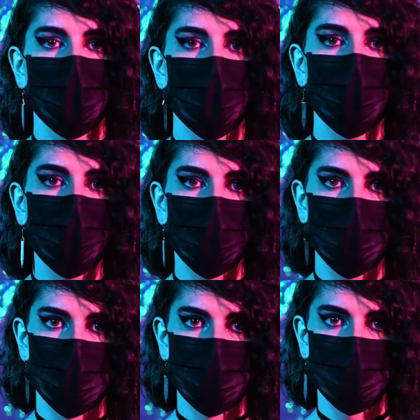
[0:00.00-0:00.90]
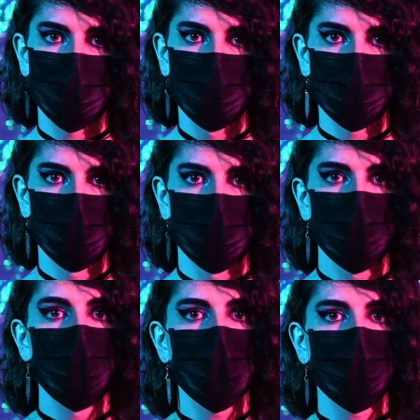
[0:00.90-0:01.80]
Another potential
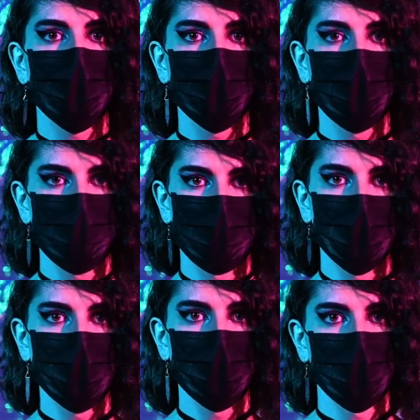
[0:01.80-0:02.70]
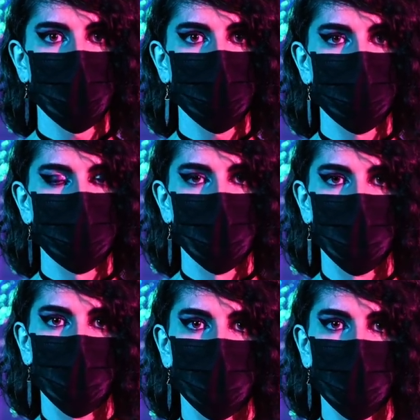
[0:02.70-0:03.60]
solution might be off body carry.
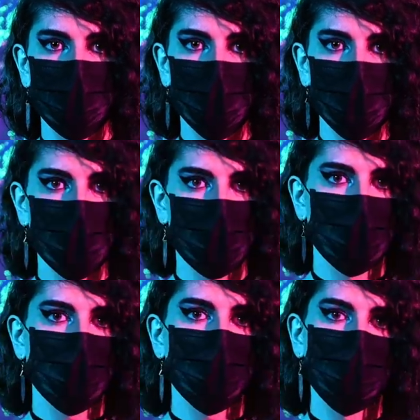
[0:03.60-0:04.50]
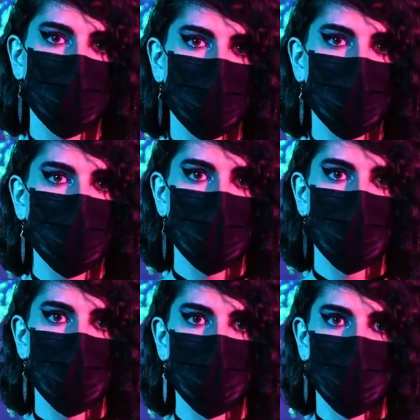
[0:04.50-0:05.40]
Off body carry usually
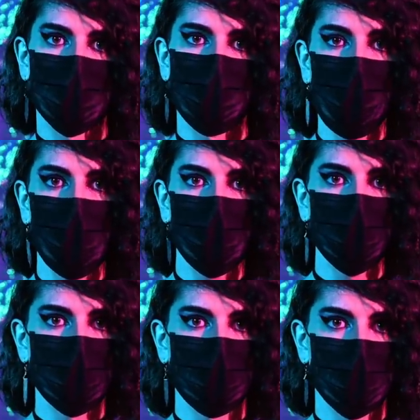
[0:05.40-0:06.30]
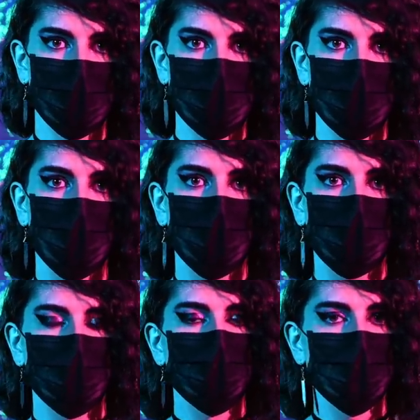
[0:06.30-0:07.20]
uses some sort of bag or purse
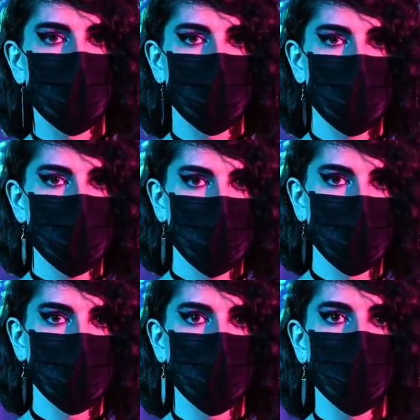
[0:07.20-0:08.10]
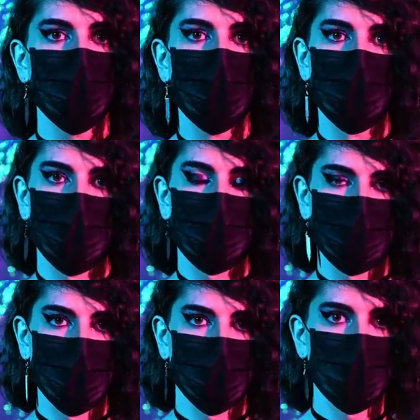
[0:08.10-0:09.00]
that you carry externally with a
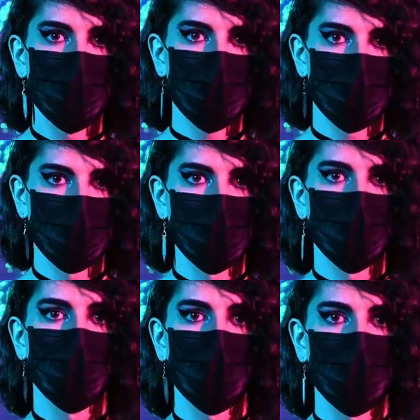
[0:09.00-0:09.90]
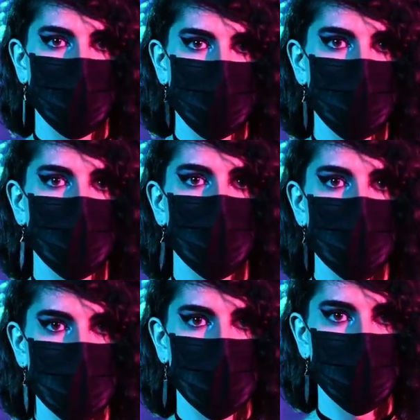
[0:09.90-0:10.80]
firearm stored and holstered
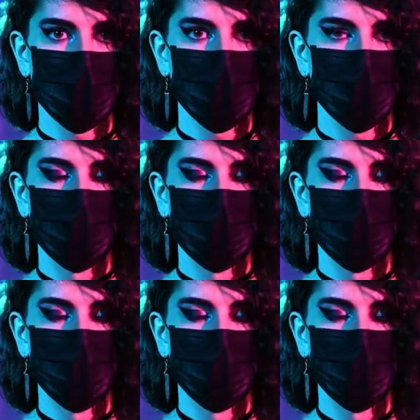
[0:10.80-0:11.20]
inside of it.